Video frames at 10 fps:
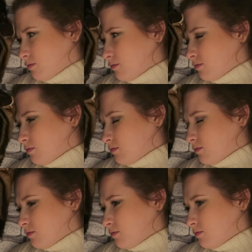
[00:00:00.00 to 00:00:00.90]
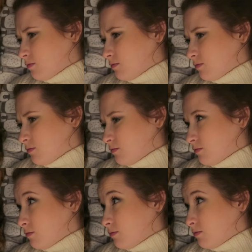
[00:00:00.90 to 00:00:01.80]

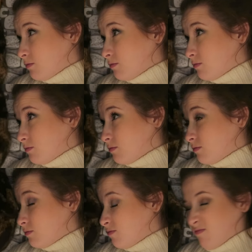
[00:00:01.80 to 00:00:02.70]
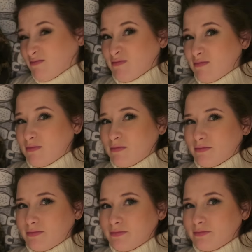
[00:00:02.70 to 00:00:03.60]

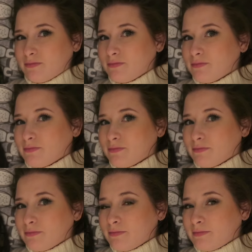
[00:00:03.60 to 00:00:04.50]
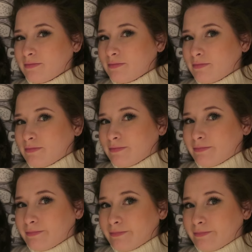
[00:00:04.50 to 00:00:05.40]

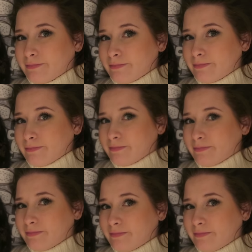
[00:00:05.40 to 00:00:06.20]
[no speech]